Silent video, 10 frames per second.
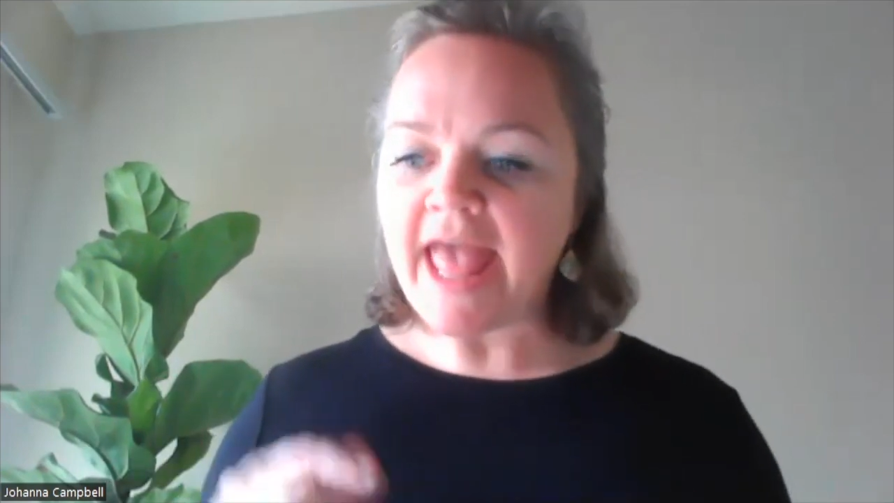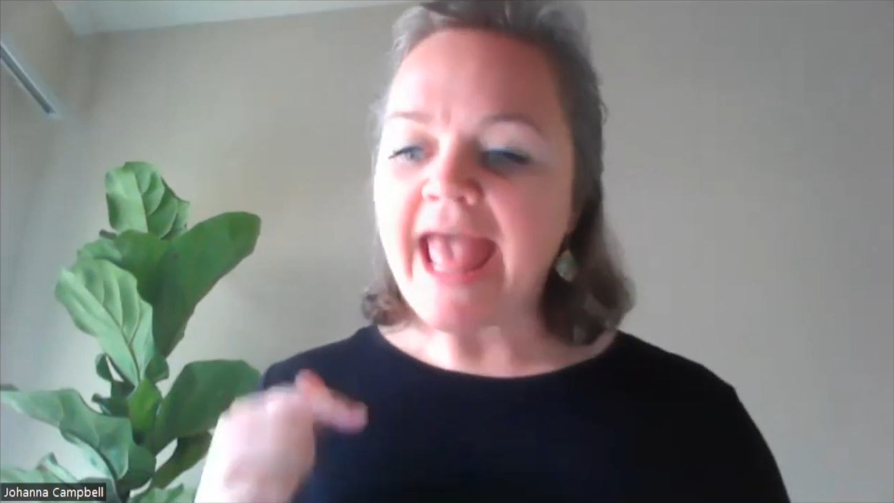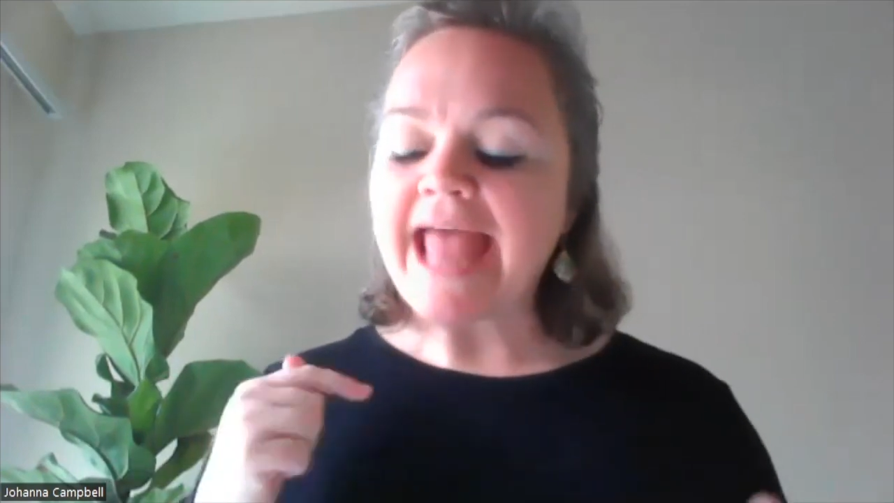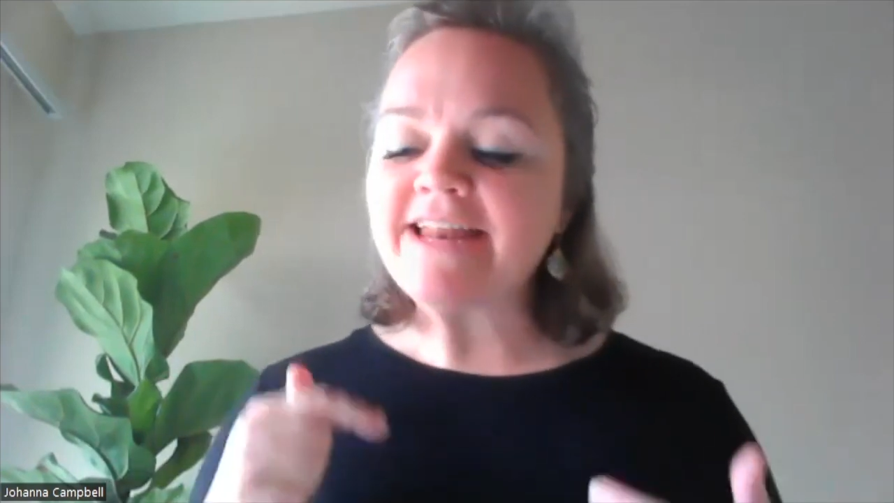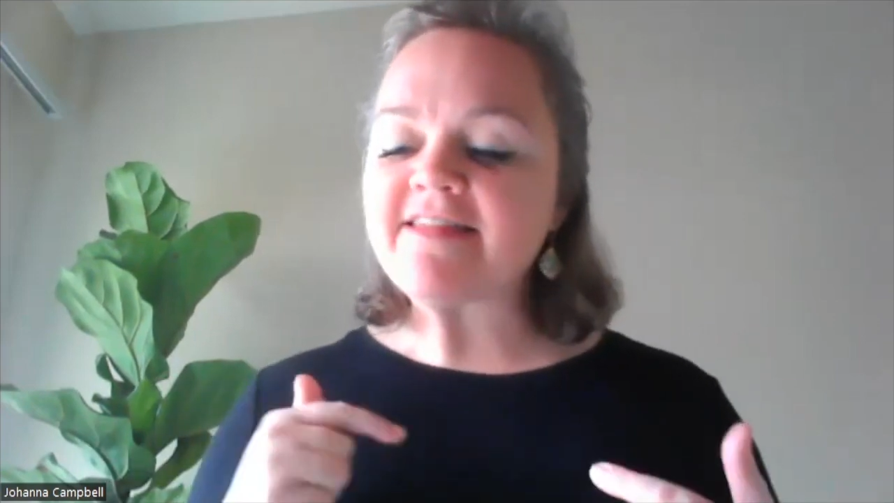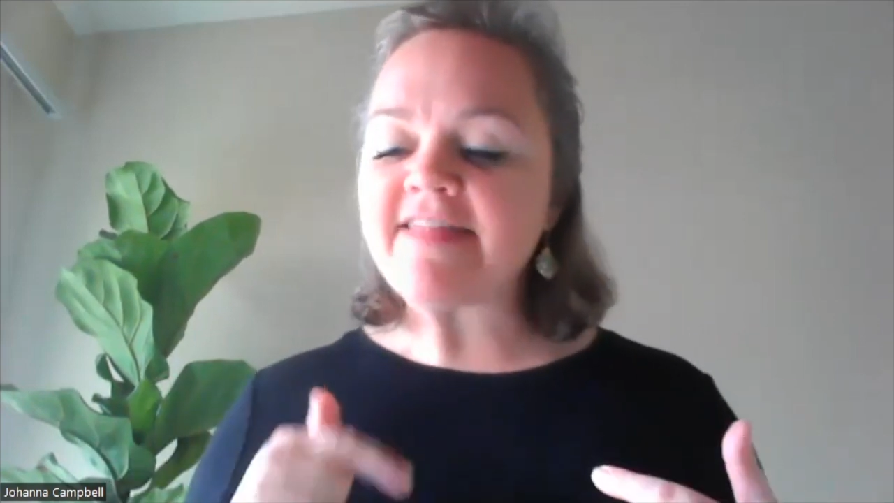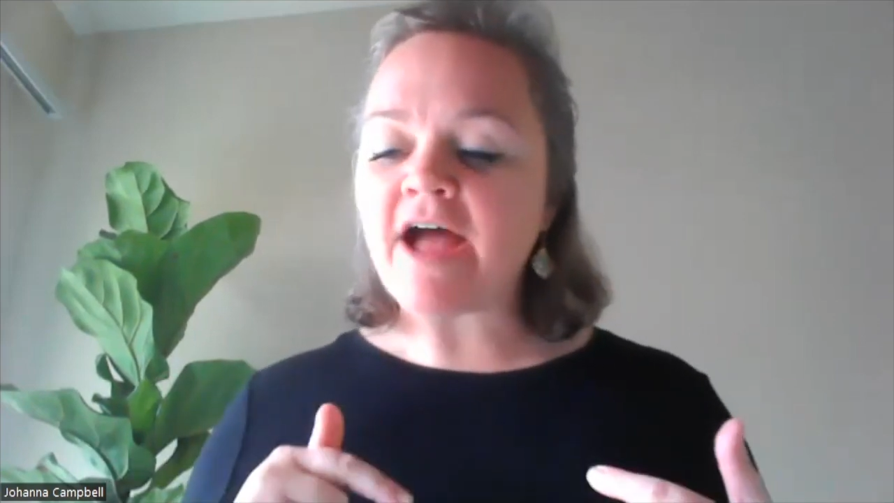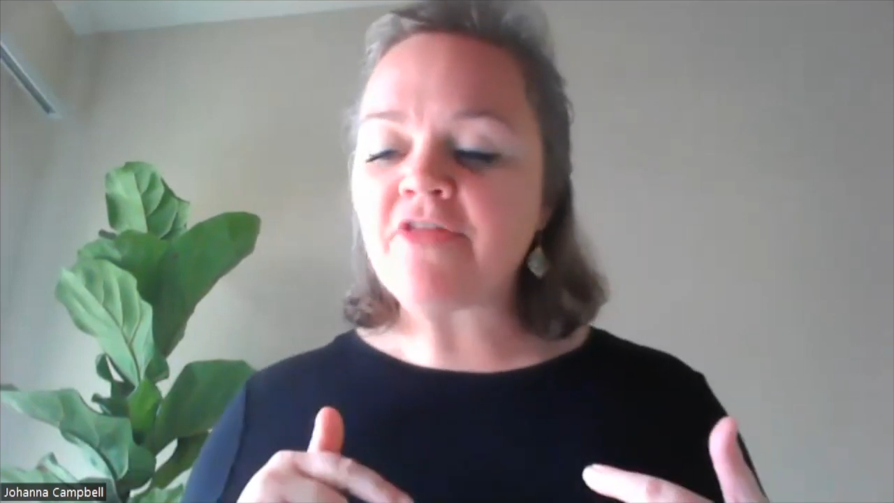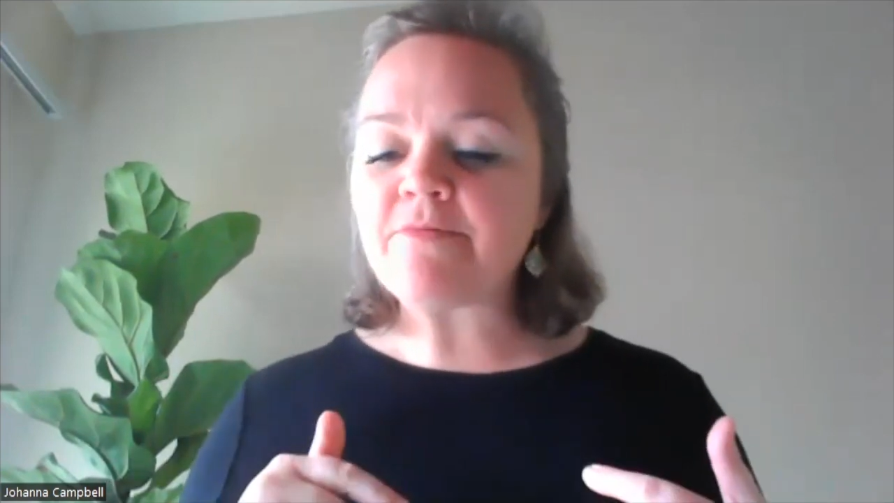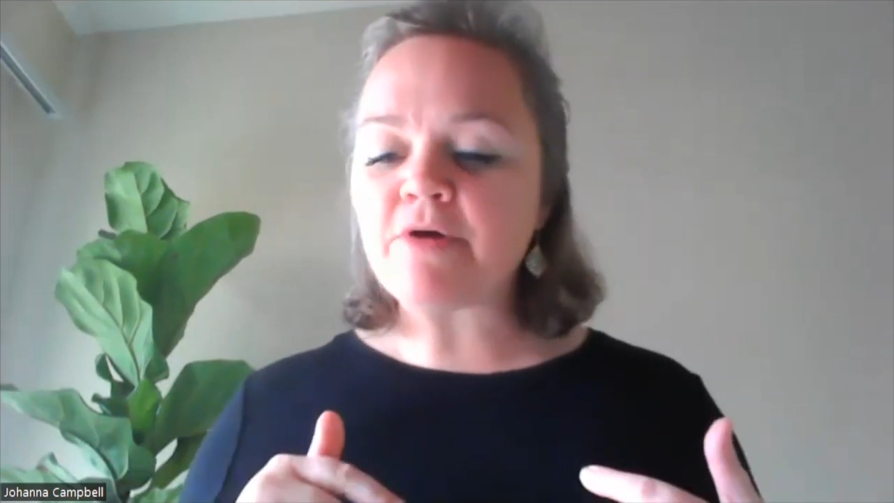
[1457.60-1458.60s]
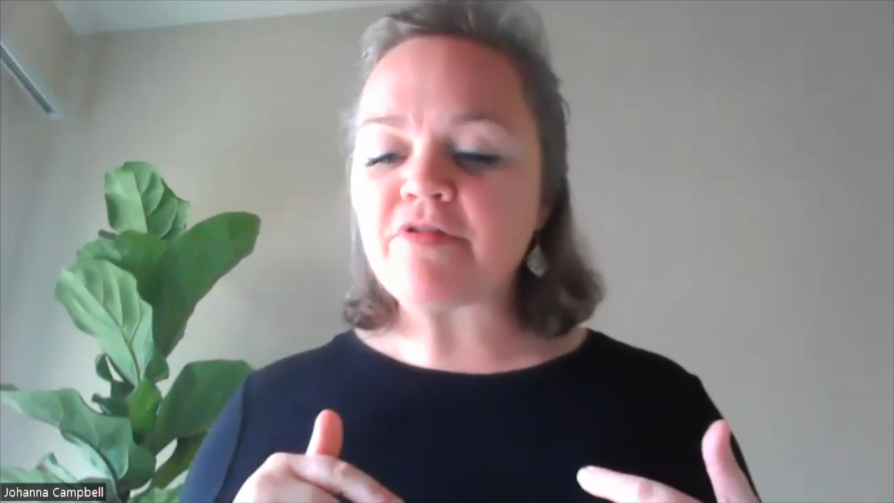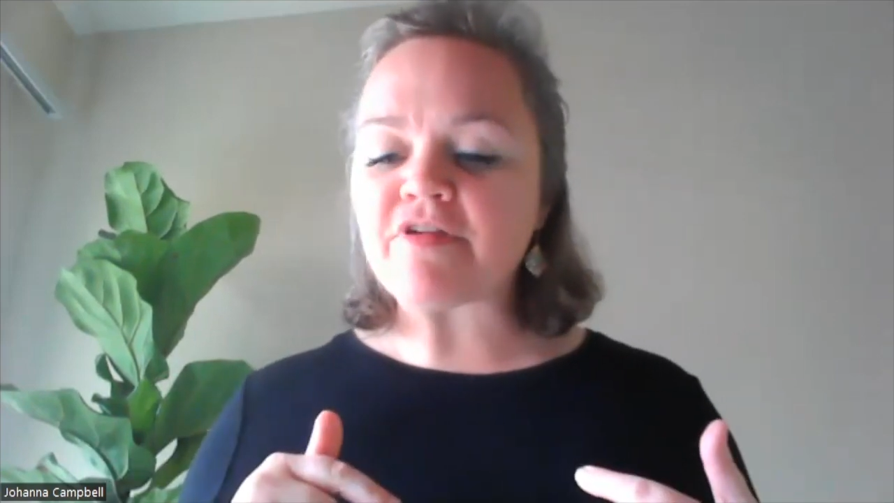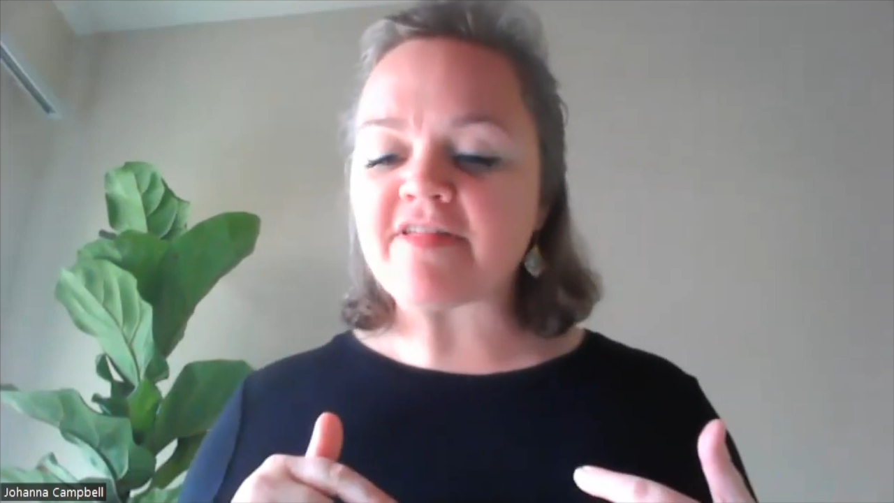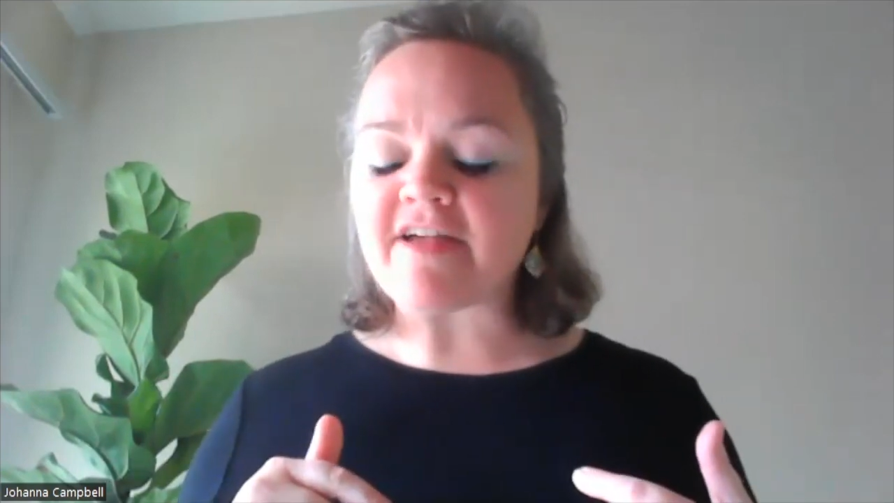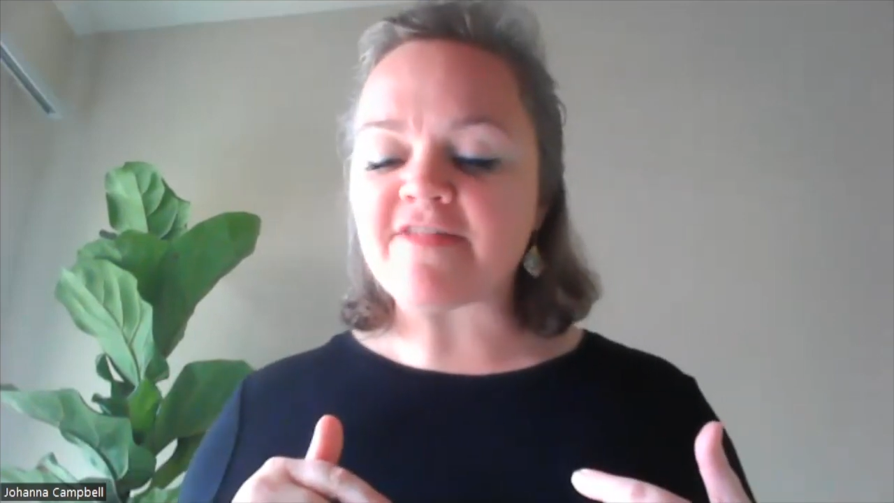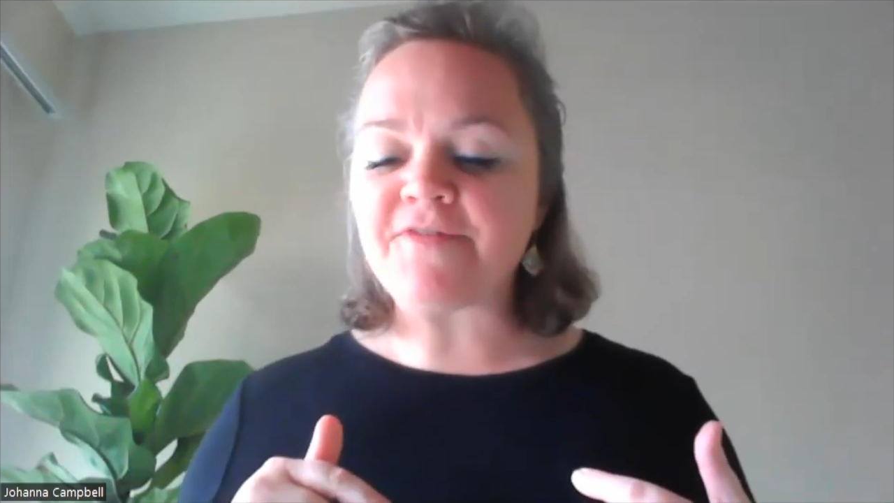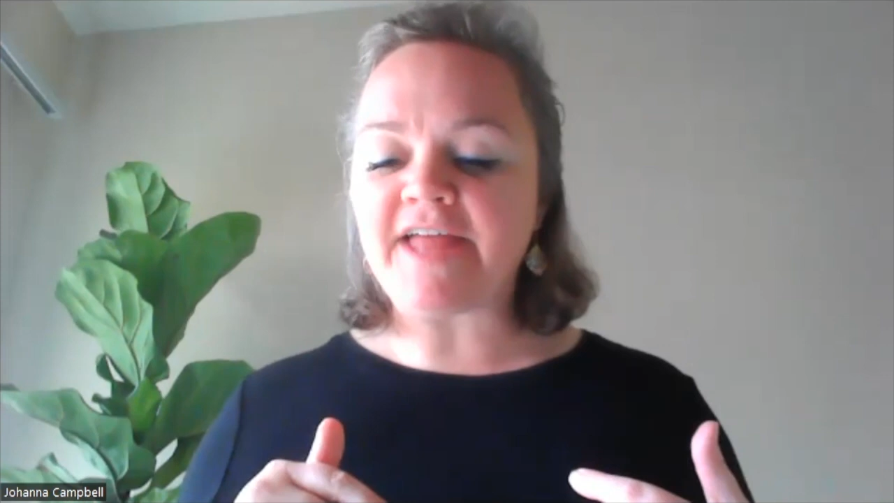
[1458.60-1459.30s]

"And is now the most successful